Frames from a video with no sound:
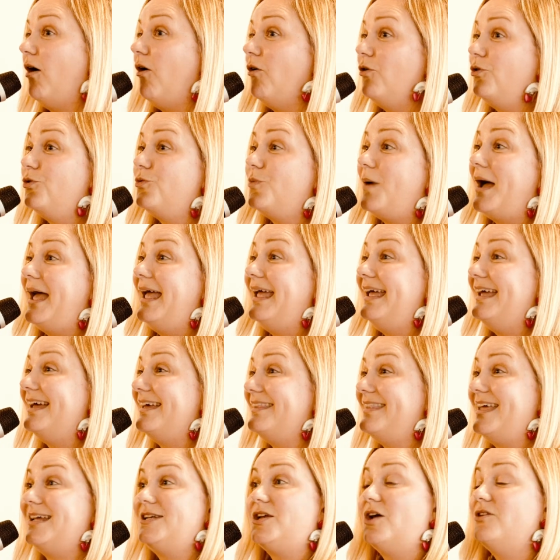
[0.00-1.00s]
the old way
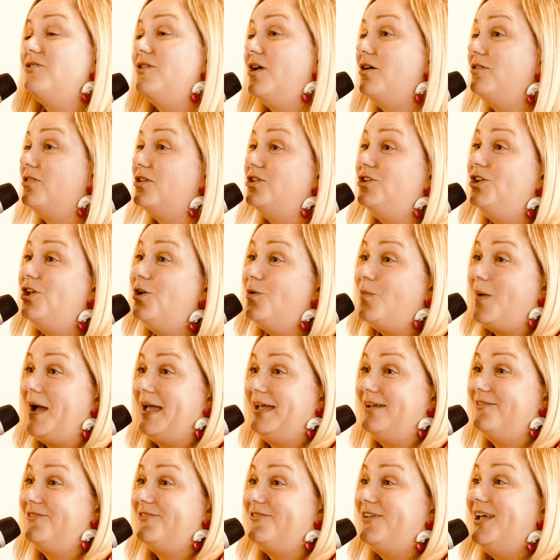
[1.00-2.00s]
and they don't know the new
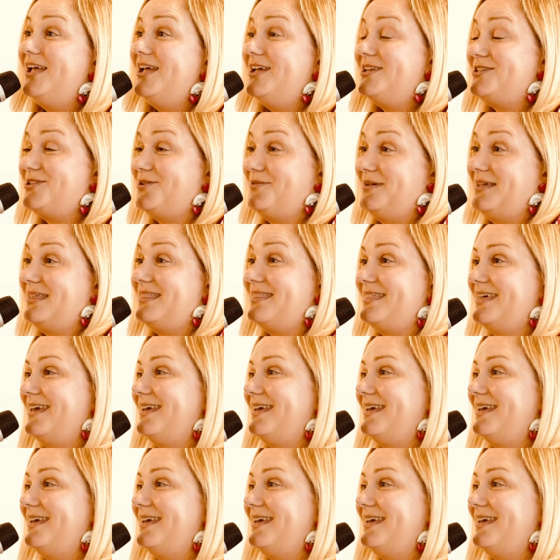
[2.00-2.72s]
way of doing